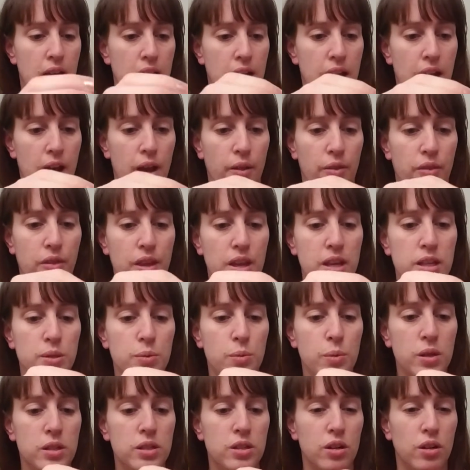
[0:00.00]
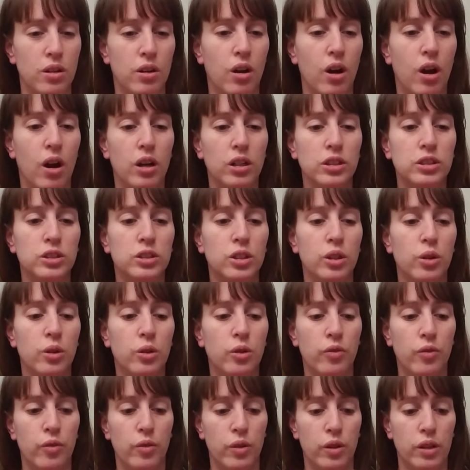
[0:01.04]
Now, these ones are
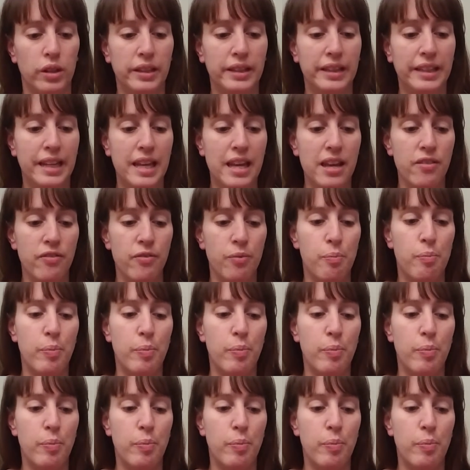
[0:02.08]
also leaf,